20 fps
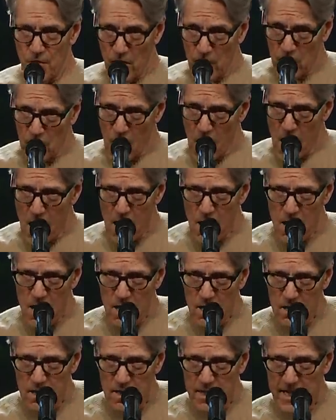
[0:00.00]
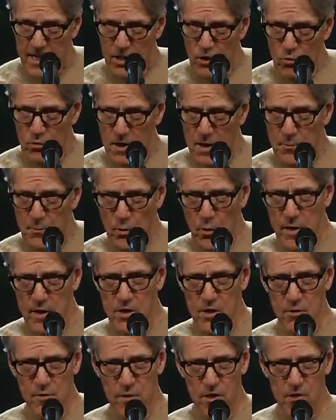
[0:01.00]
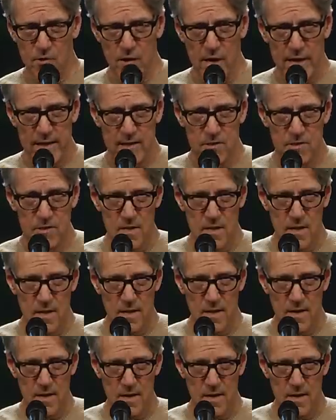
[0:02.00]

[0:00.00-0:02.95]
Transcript: The law can only point you to Christ.